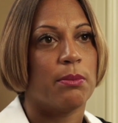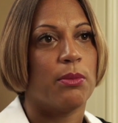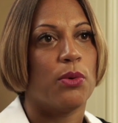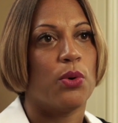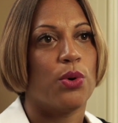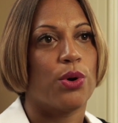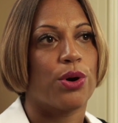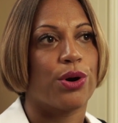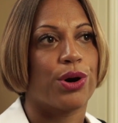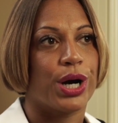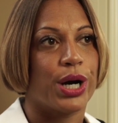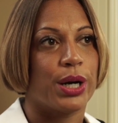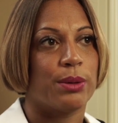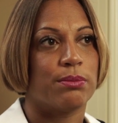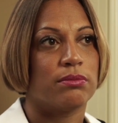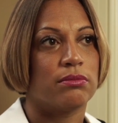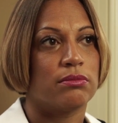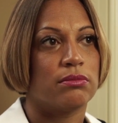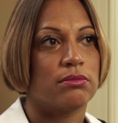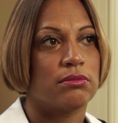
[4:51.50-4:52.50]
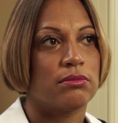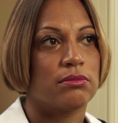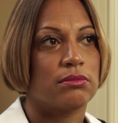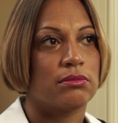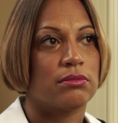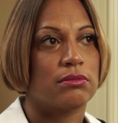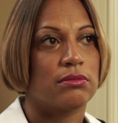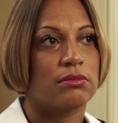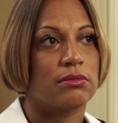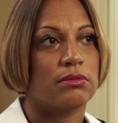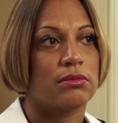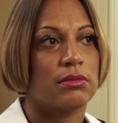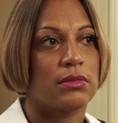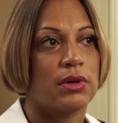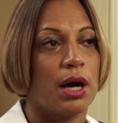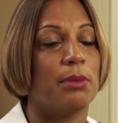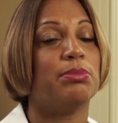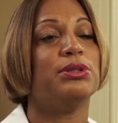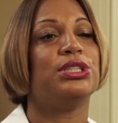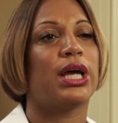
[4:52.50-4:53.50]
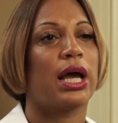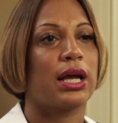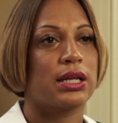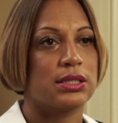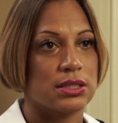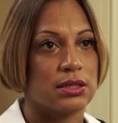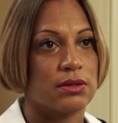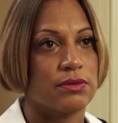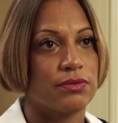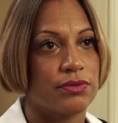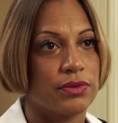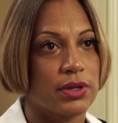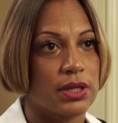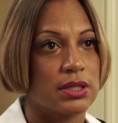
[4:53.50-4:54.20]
more objective